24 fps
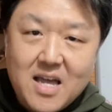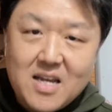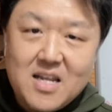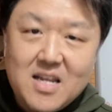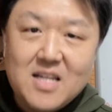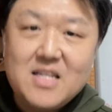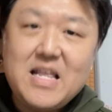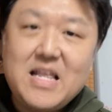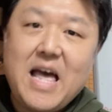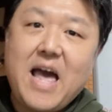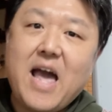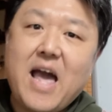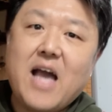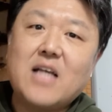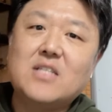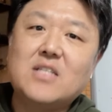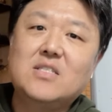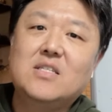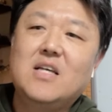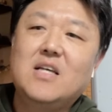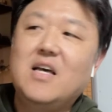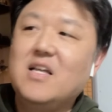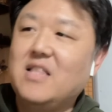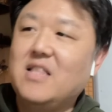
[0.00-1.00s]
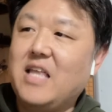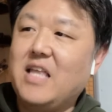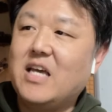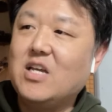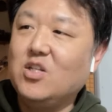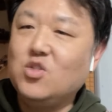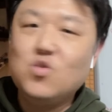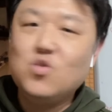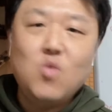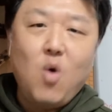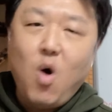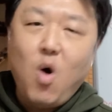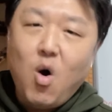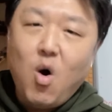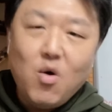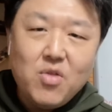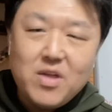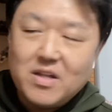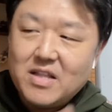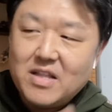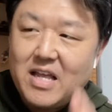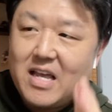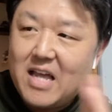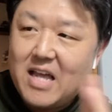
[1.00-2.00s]
attacks, they could
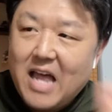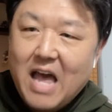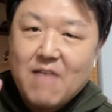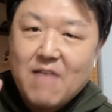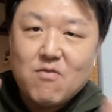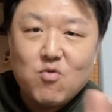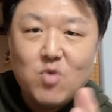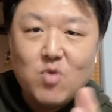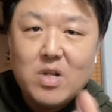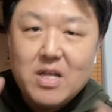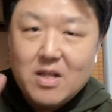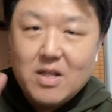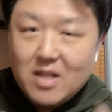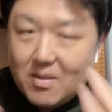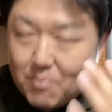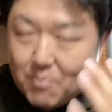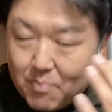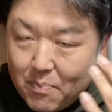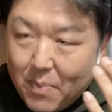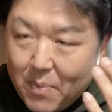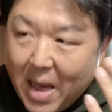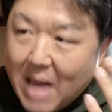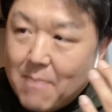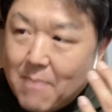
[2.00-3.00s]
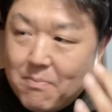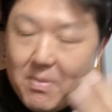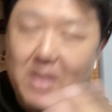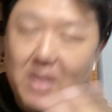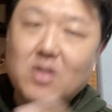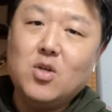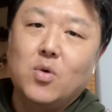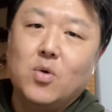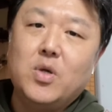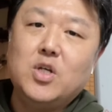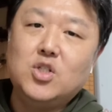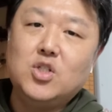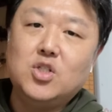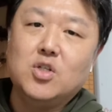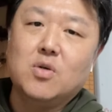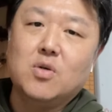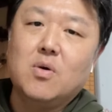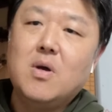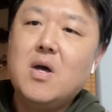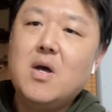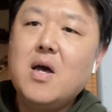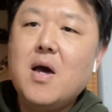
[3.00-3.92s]
have really bad mental issue.